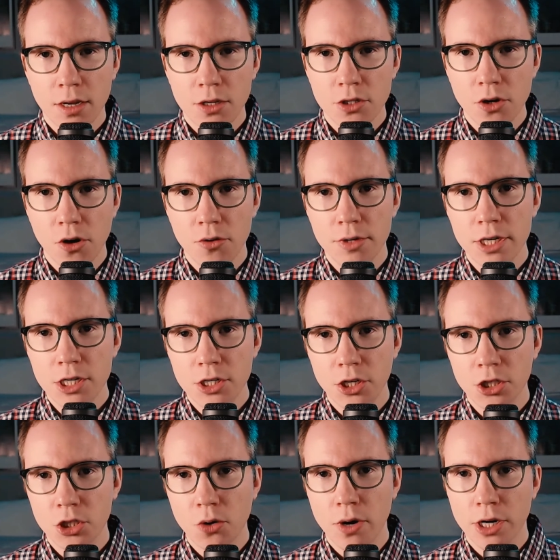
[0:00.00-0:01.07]
So a
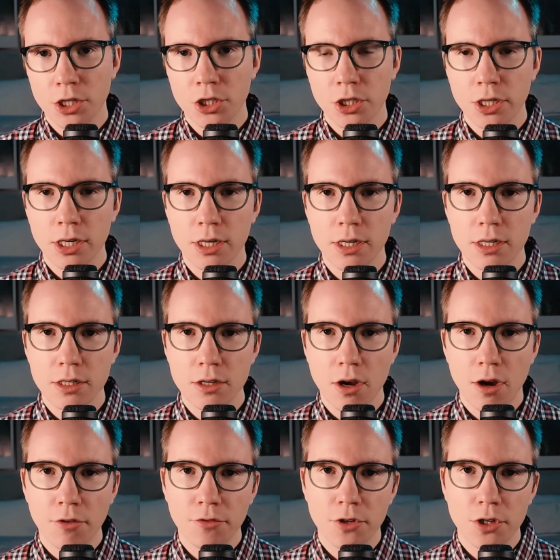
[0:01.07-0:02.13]
research question is
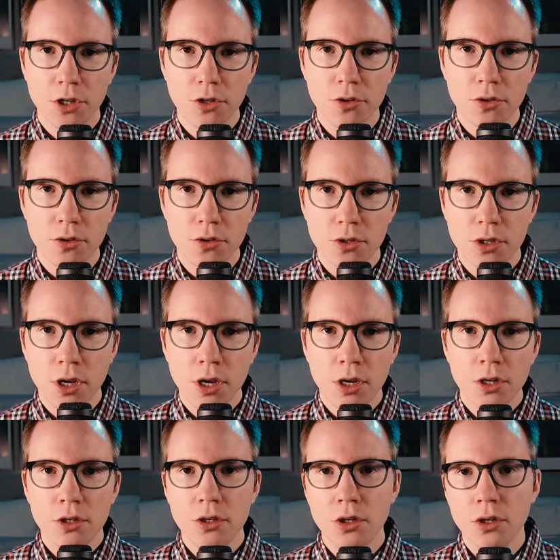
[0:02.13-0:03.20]
often used
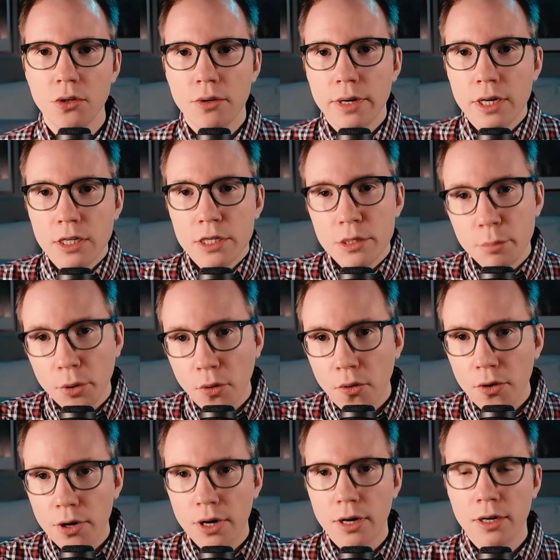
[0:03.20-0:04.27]
to
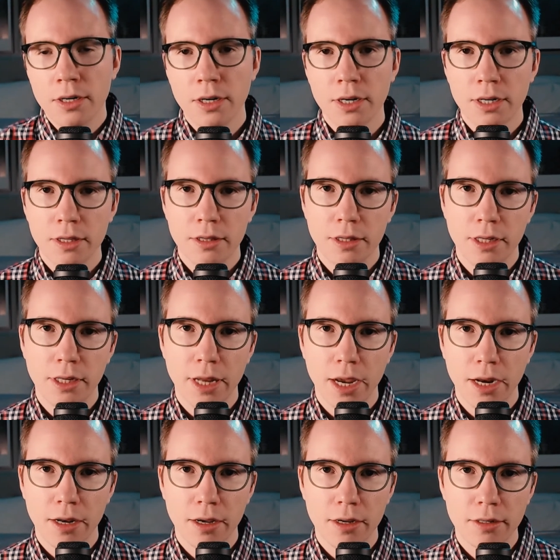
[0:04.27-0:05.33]
explore the
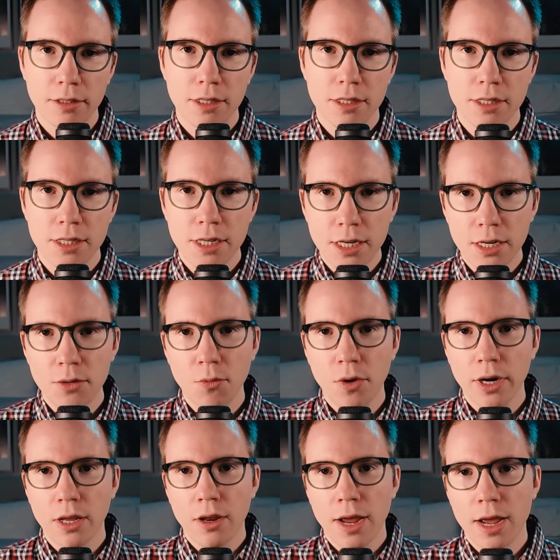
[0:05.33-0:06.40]
data to see
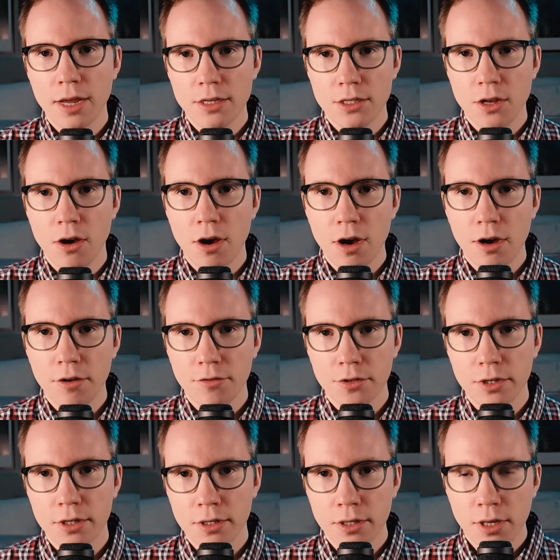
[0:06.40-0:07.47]
what it has to
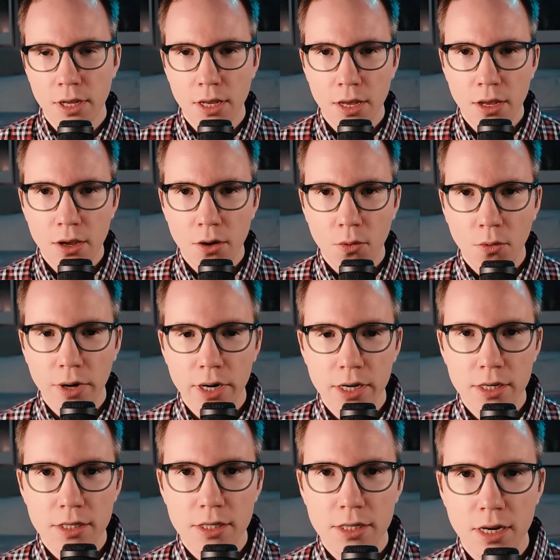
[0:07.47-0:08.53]
offer.
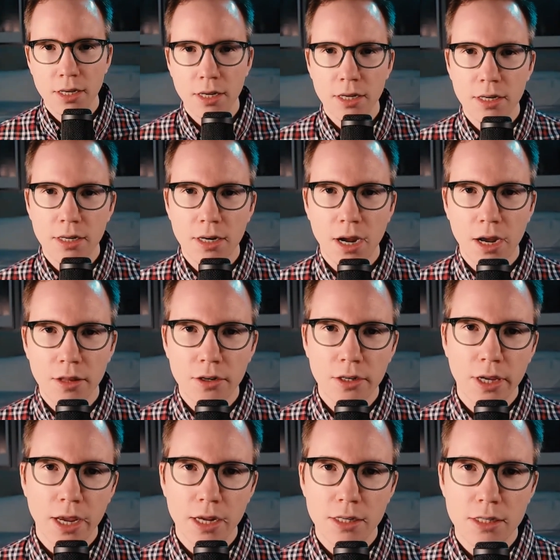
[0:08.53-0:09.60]
Whereas in other
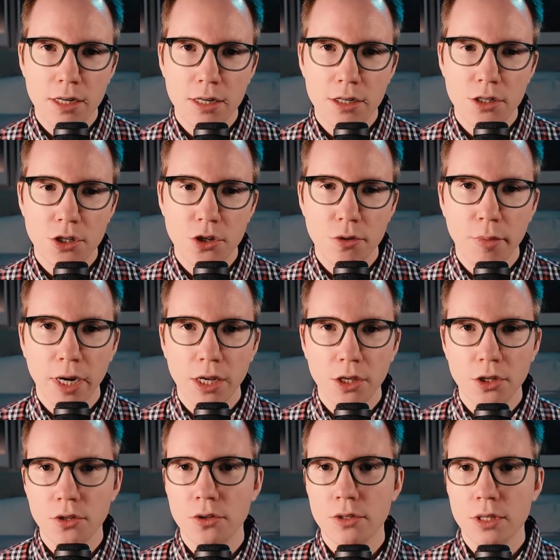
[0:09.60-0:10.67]
cases, you might
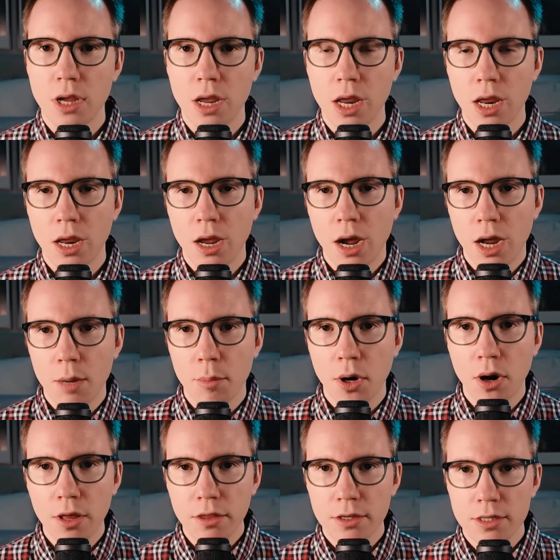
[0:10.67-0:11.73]
use a
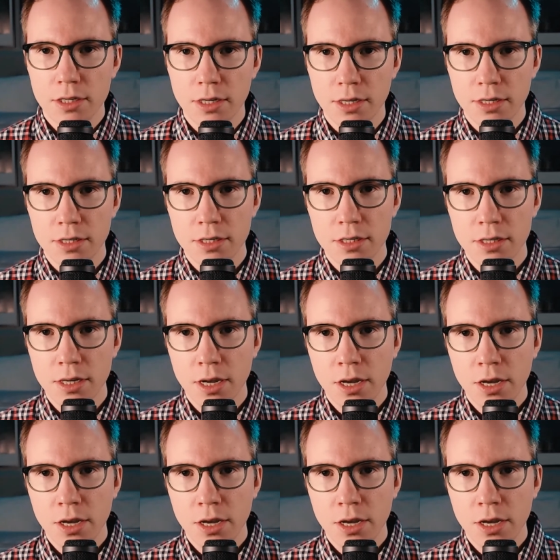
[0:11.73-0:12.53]
hypothesis.